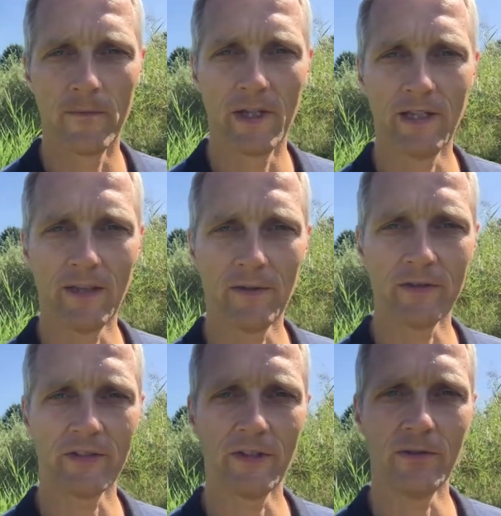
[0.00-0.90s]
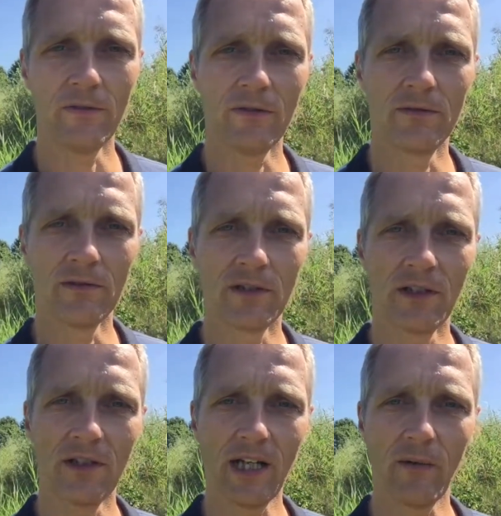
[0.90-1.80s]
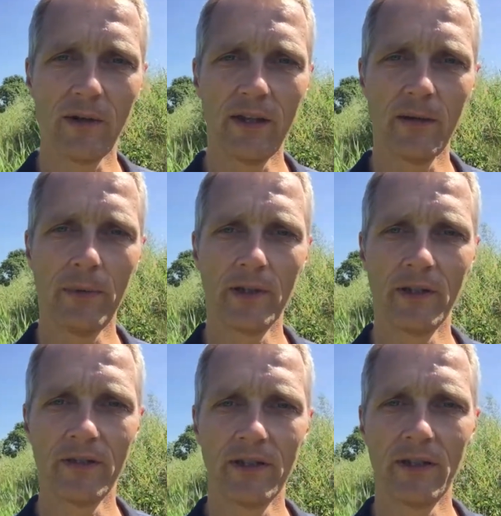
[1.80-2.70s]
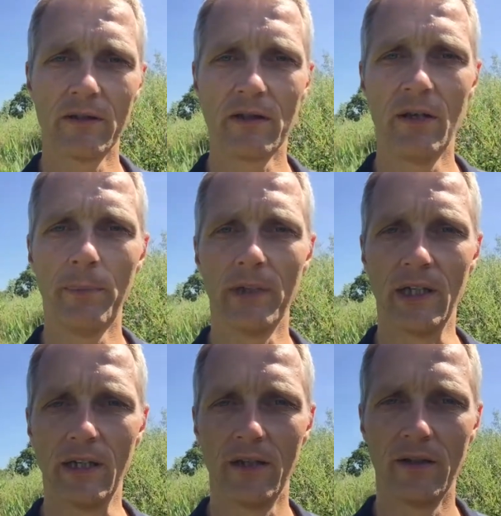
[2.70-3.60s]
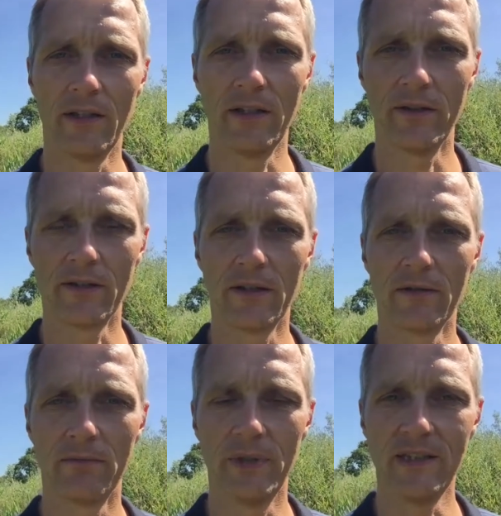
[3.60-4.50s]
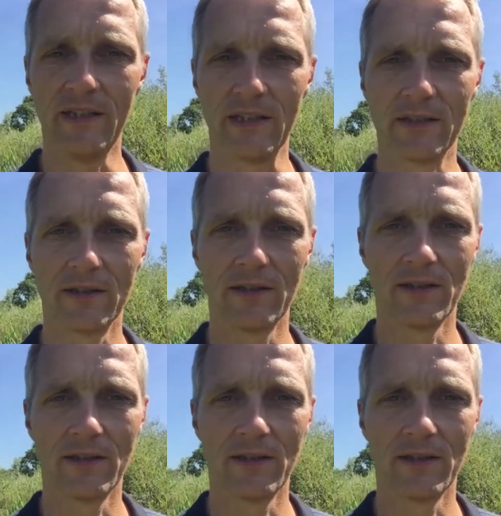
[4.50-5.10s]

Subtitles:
And then also connect with the abundance in your company, in your business.